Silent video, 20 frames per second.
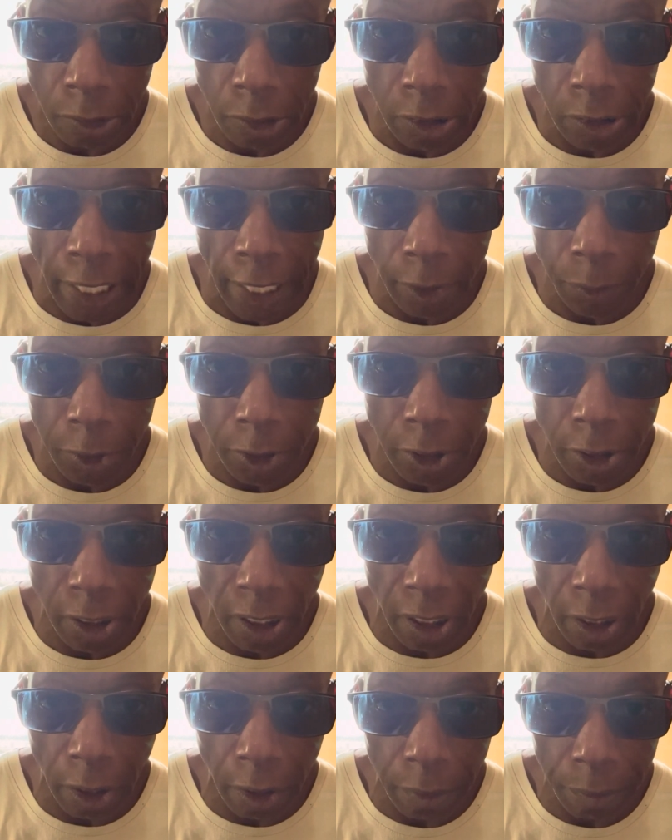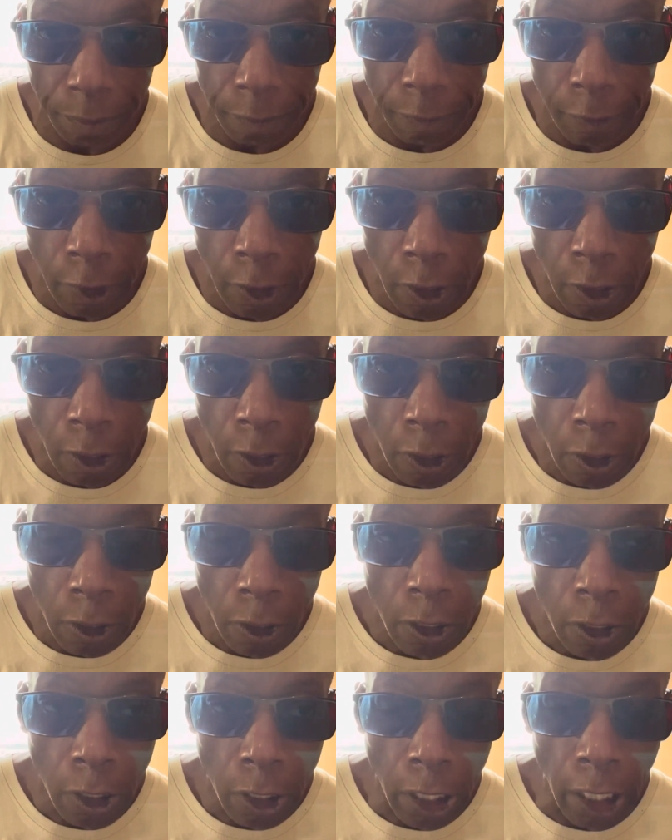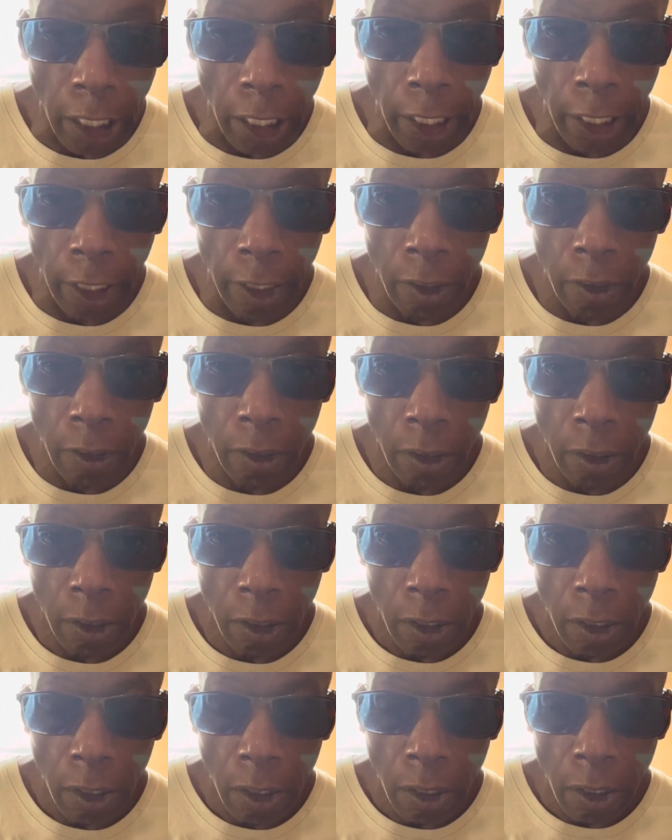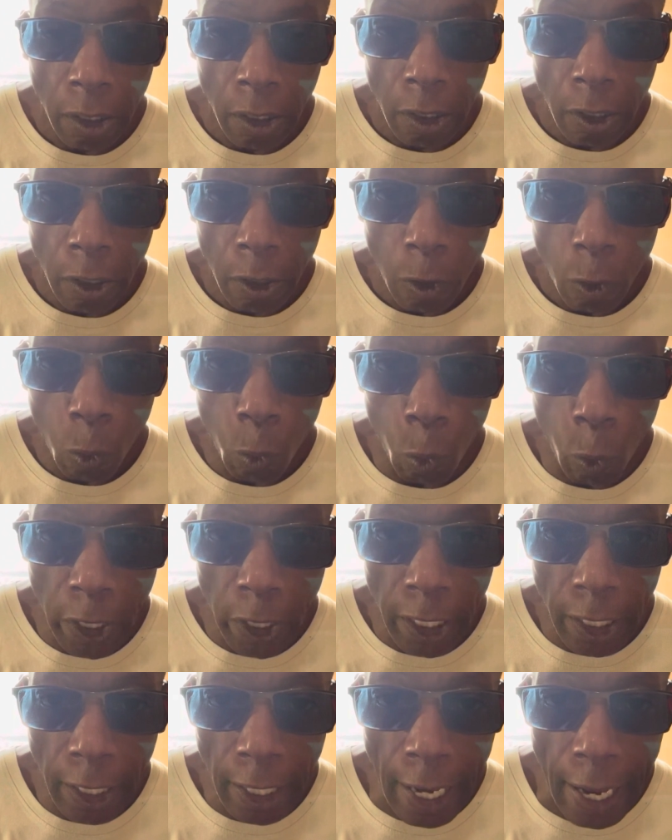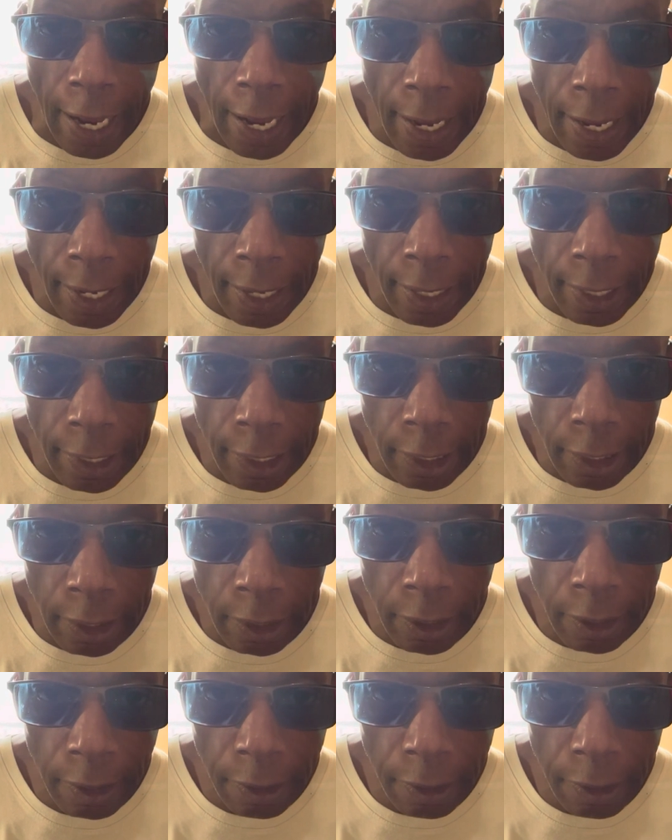that's what she did. And when I